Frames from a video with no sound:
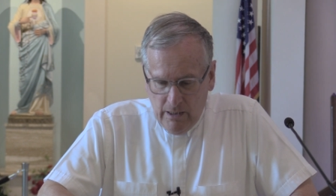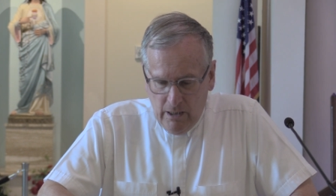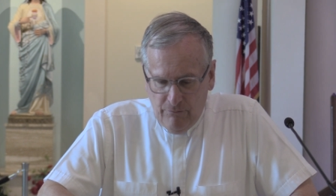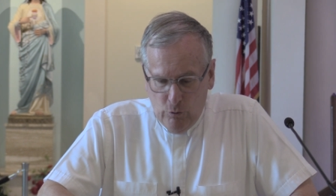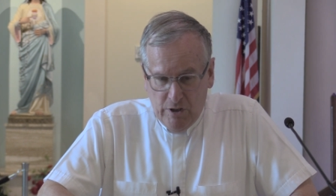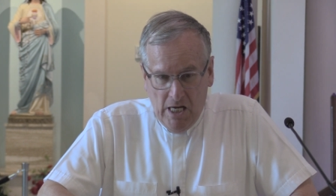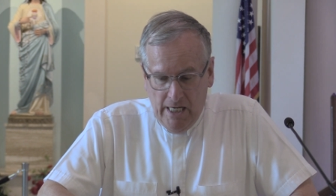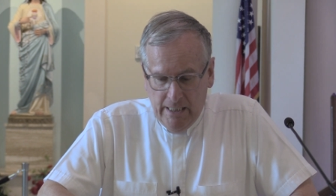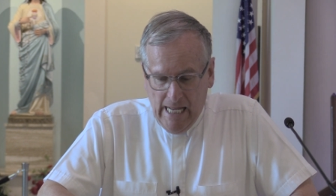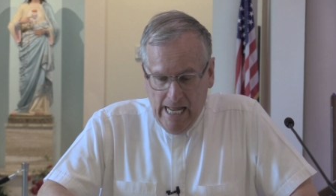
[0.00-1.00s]
If you
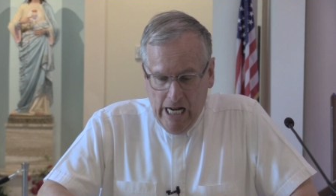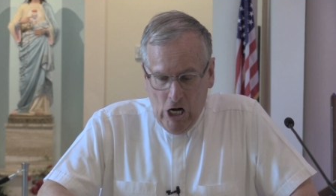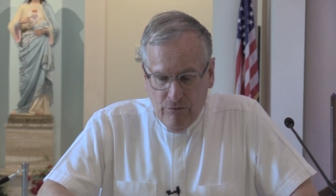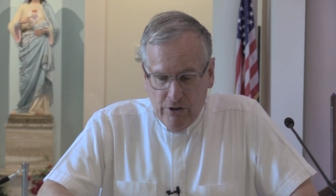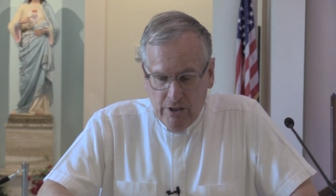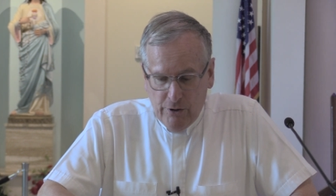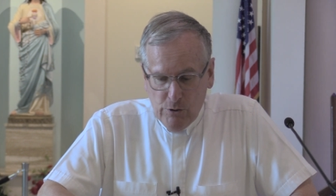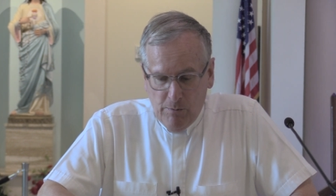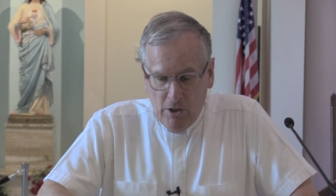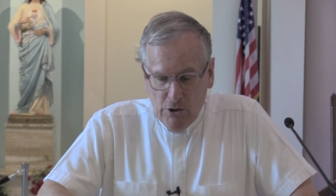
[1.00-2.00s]
can, everything
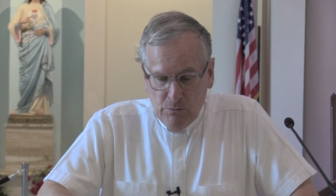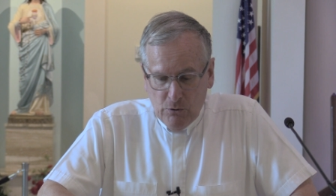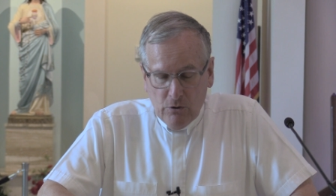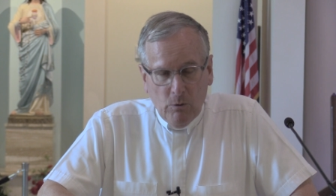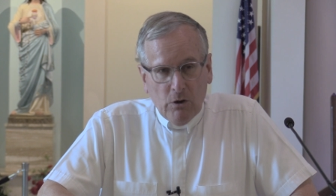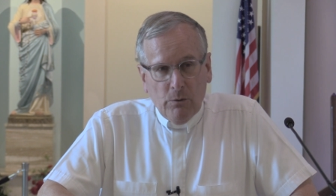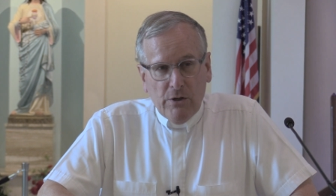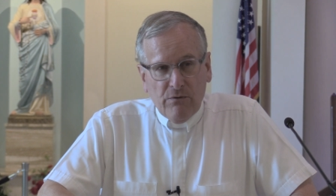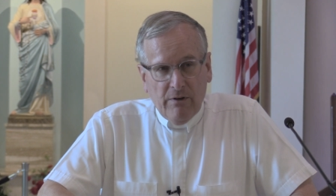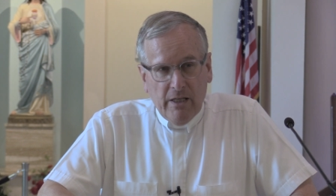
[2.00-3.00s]
is possible to one who
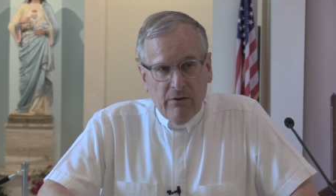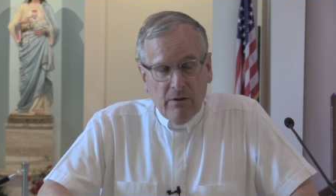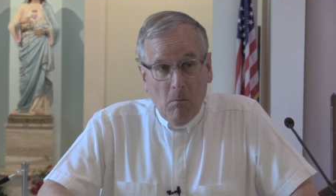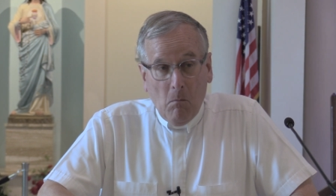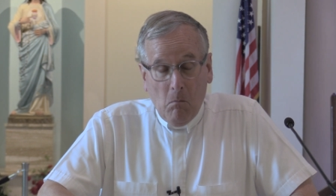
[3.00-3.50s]
has faith.